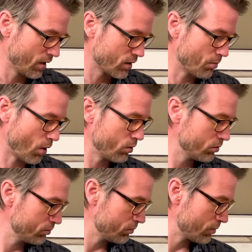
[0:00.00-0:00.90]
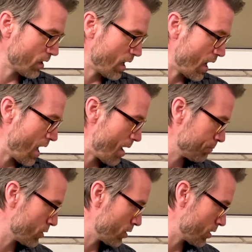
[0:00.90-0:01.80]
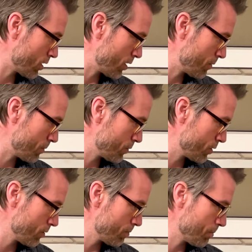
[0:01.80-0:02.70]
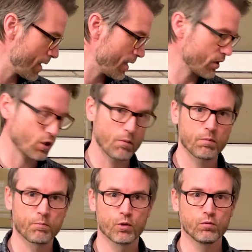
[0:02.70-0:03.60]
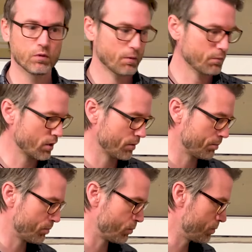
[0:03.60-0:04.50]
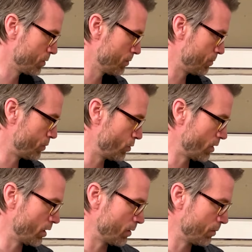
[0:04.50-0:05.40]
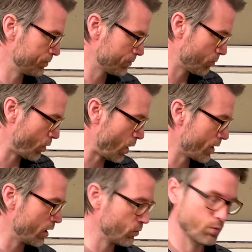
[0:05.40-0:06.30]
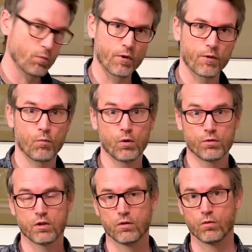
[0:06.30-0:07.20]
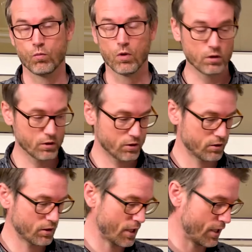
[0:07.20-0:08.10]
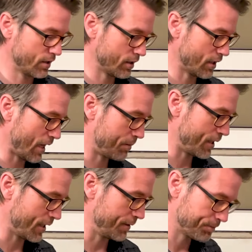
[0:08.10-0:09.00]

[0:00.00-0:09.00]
Tomorrow I'm gonna make a double brew. I'm gonna brew a brown ale with roasted walnuts and an IPA.